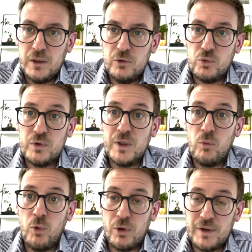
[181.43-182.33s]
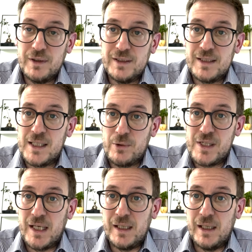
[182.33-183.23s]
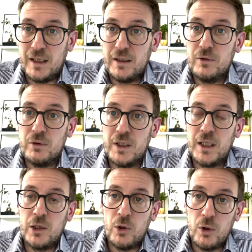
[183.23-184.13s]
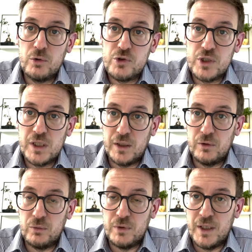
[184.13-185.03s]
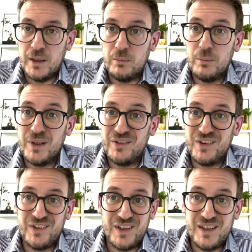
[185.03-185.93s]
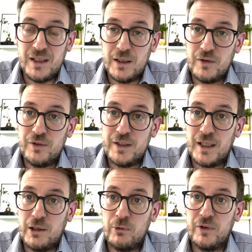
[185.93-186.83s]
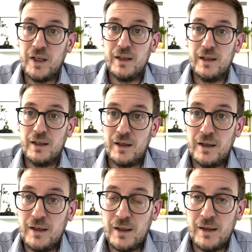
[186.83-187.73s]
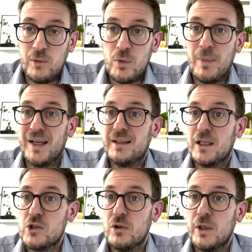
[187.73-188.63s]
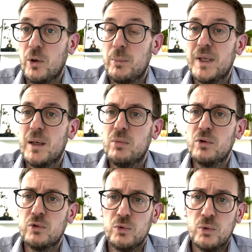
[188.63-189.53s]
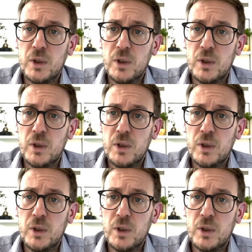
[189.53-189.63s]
to the world that is outside there, to the technology and to the business ideas that are outside there, and that we might actually not be able to